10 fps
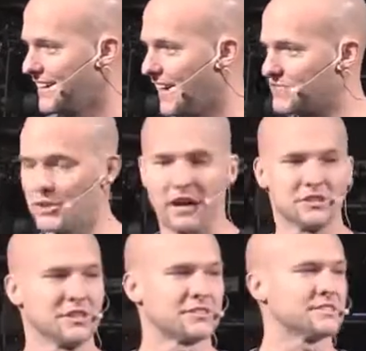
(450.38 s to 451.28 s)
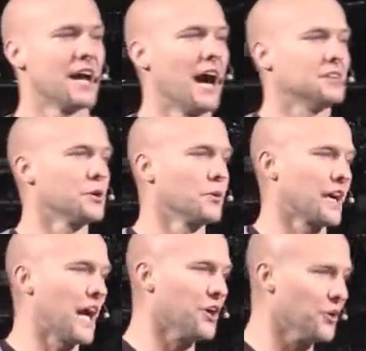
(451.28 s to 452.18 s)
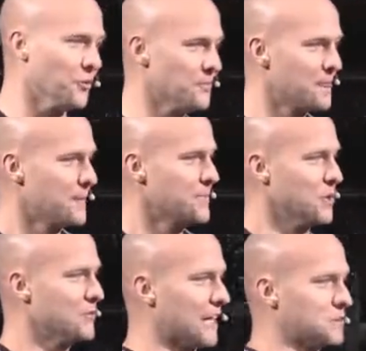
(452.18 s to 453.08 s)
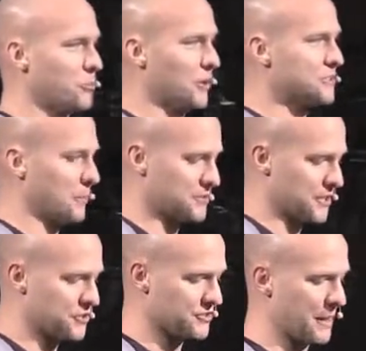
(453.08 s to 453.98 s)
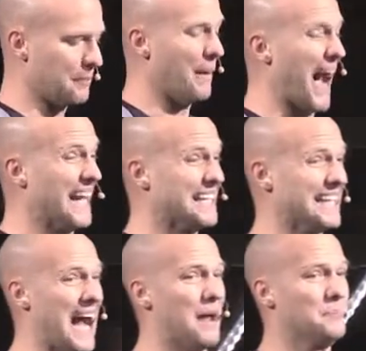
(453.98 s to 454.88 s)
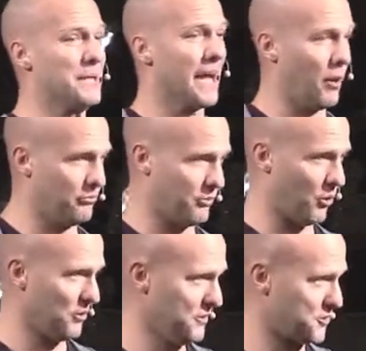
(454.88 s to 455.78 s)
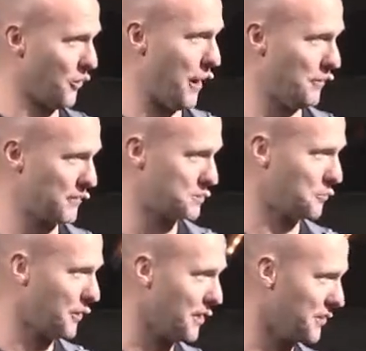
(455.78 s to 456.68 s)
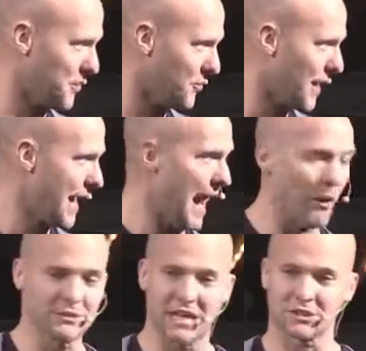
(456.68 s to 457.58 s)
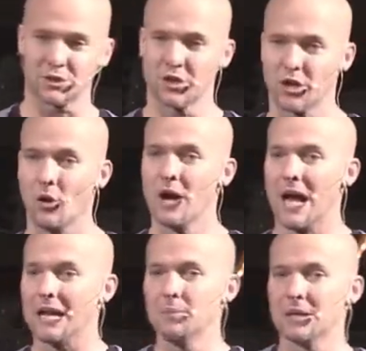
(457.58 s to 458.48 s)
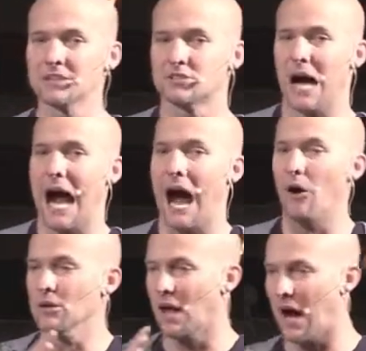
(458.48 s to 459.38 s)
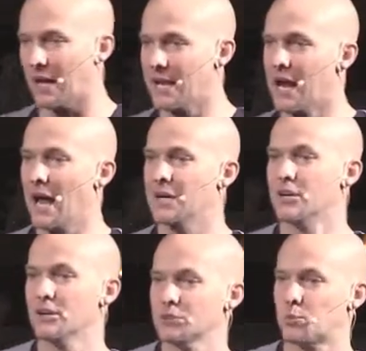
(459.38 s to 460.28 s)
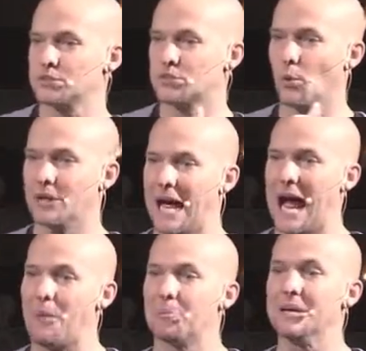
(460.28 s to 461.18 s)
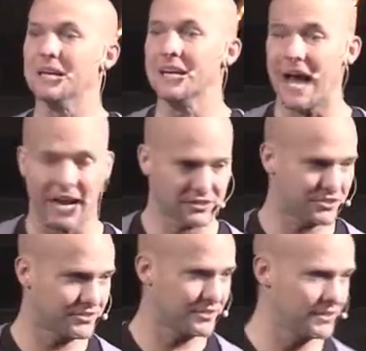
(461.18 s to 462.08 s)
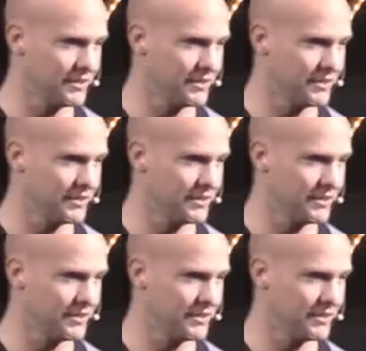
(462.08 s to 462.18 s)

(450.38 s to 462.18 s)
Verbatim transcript: And so now Jesus says, I'll tell you what I got to do. You've got some presuppositions that might not be helpful. So I'm going to explain to you how it's actually going to go. And he begins to outline, hey, here's what's going to happen next